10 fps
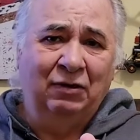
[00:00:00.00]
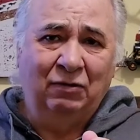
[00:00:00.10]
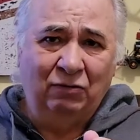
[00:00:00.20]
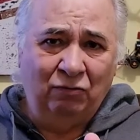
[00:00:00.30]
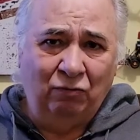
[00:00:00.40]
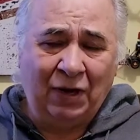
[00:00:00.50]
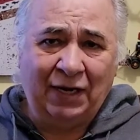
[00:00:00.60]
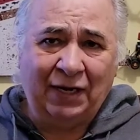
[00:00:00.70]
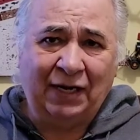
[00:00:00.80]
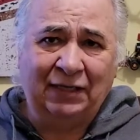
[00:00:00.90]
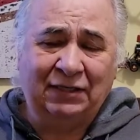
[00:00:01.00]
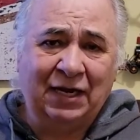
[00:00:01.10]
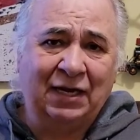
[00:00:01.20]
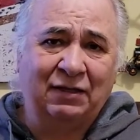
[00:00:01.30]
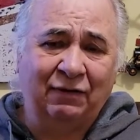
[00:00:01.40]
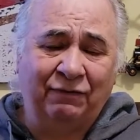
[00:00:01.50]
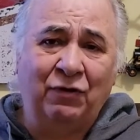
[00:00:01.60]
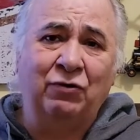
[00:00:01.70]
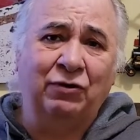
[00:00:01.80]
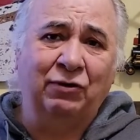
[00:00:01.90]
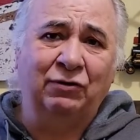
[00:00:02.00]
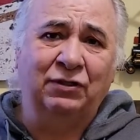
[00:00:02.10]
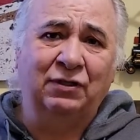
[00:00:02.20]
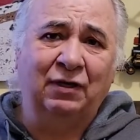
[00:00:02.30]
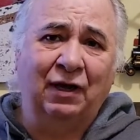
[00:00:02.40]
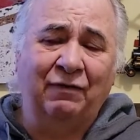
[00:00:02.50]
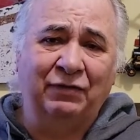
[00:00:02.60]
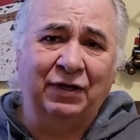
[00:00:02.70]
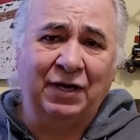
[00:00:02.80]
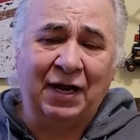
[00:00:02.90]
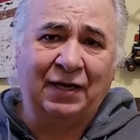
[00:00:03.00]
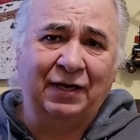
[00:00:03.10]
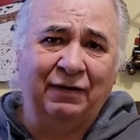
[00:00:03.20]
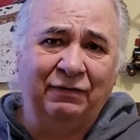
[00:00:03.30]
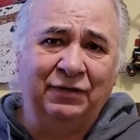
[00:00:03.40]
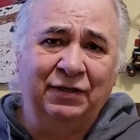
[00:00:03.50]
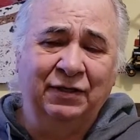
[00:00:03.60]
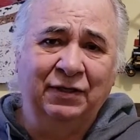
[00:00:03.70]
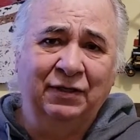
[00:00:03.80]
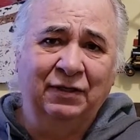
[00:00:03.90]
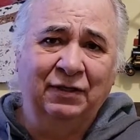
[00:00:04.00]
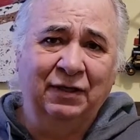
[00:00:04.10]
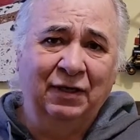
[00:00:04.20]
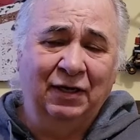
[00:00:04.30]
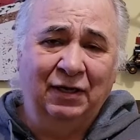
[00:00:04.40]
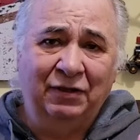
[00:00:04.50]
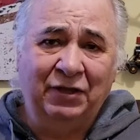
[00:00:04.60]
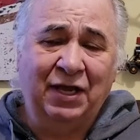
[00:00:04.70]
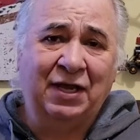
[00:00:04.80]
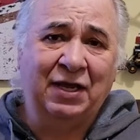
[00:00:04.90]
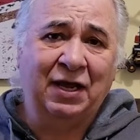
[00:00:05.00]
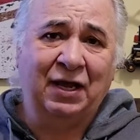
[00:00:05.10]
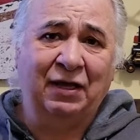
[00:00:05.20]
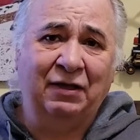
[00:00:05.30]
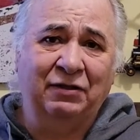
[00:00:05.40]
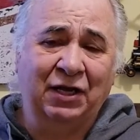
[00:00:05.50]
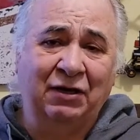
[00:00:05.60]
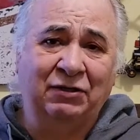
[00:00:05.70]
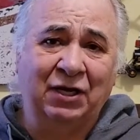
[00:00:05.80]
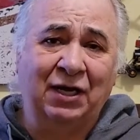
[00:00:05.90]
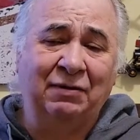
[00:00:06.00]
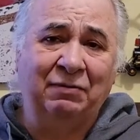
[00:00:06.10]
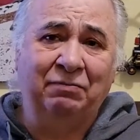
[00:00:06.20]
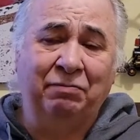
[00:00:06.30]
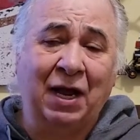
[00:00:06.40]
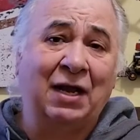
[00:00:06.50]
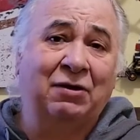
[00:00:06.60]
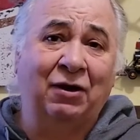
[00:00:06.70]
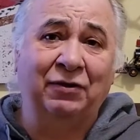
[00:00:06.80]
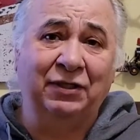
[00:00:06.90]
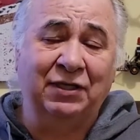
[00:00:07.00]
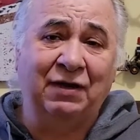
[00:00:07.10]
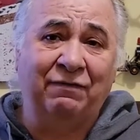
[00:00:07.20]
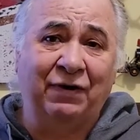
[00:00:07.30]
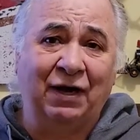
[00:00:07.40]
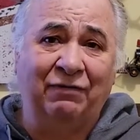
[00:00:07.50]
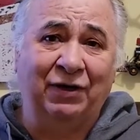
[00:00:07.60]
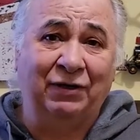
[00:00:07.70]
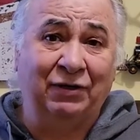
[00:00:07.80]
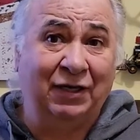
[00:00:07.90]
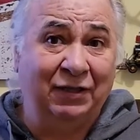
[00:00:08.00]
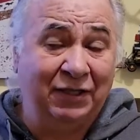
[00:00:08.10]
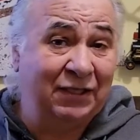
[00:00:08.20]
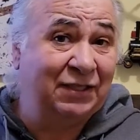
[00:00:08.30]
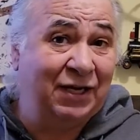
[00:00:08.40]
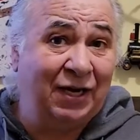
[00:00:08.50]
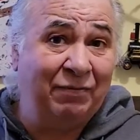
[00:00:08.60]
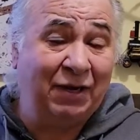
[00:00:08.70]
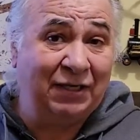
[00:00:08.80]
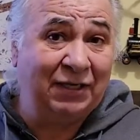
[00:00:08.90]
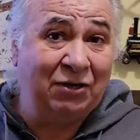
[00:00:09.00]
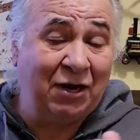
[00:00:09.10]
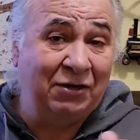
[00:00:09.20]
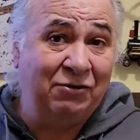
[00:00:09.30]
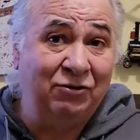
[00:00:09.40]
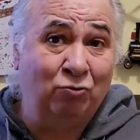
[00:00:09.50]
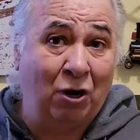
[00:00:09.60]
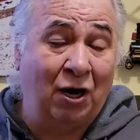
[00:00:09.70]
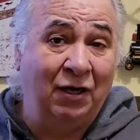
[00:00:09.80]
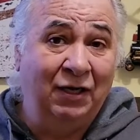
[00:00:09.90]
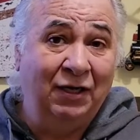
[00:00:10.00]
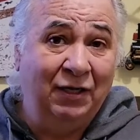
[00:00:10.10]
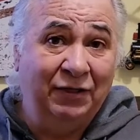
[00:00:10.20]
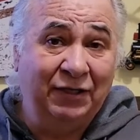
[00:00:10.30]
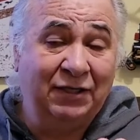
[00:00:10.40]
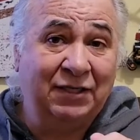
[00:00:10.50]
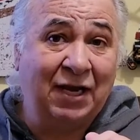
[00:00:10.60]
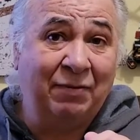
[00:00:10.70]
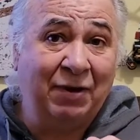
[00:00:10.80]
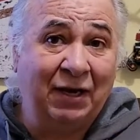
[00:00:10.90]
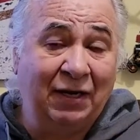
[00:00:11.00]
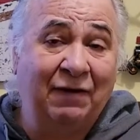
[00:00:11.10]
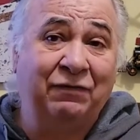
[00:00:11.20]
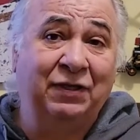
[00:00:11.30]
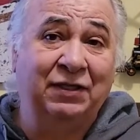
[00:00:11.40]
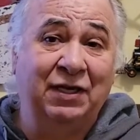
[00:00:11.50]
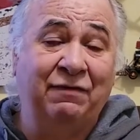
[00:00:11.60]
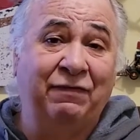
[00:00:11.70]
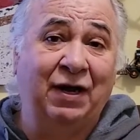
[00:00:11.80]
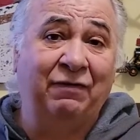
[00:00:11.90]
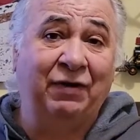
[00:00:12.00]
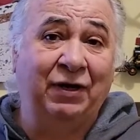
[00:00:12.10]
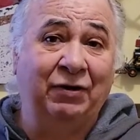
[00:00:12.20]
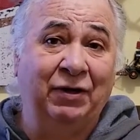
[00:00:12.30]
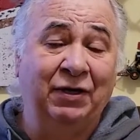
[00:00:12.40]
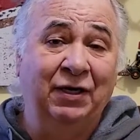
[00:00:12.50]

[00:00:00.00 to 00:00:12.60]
when I take the photos of the negatives, they're done back on the D500, and this time I did not use RAW. This time I left the D500